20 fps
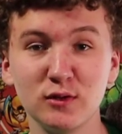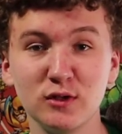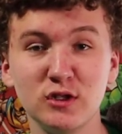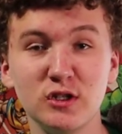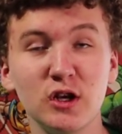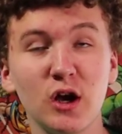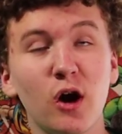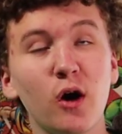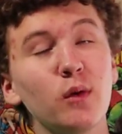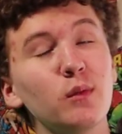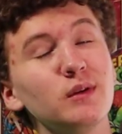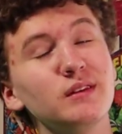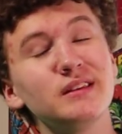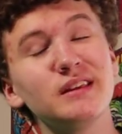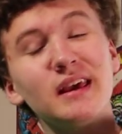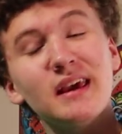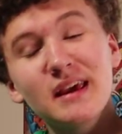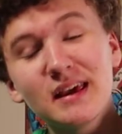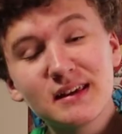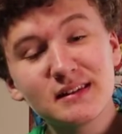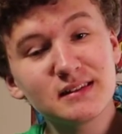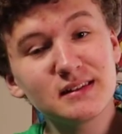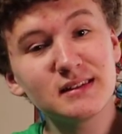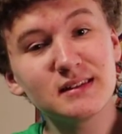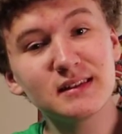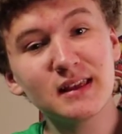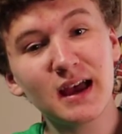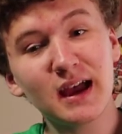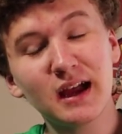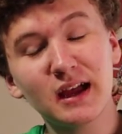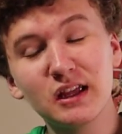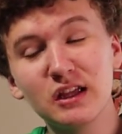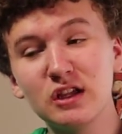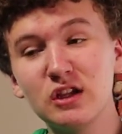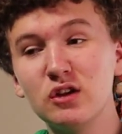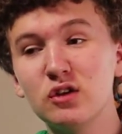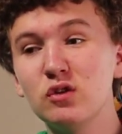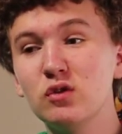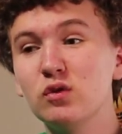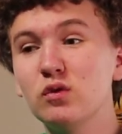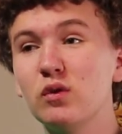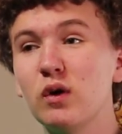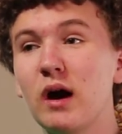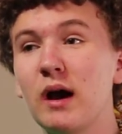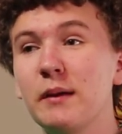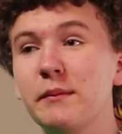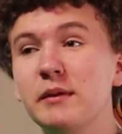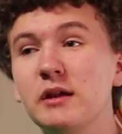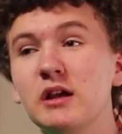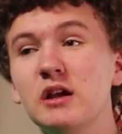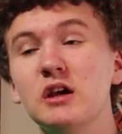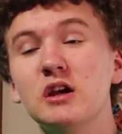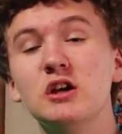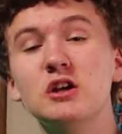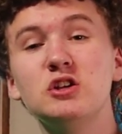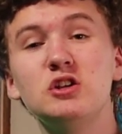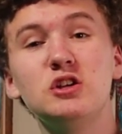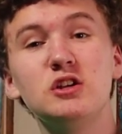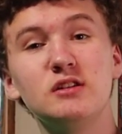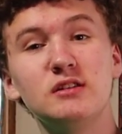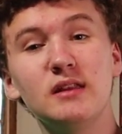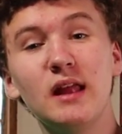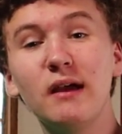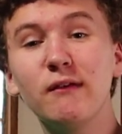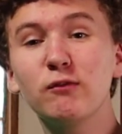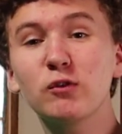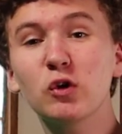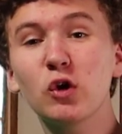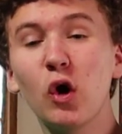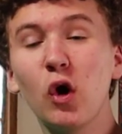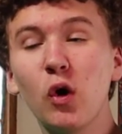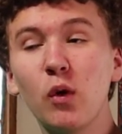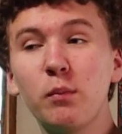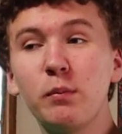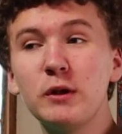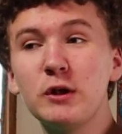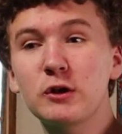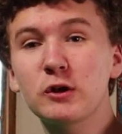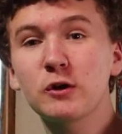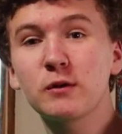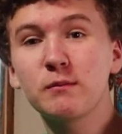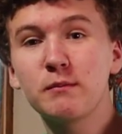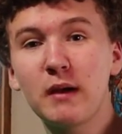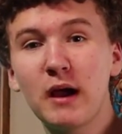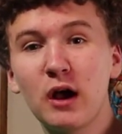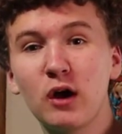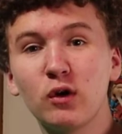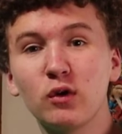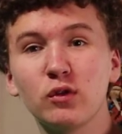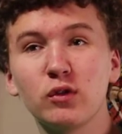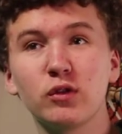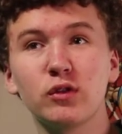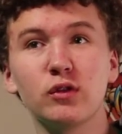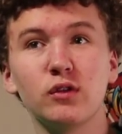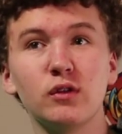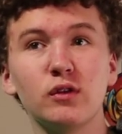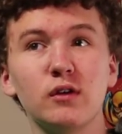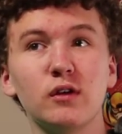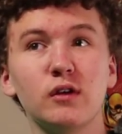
She always hisses at you. I mean, she's never opened her mouth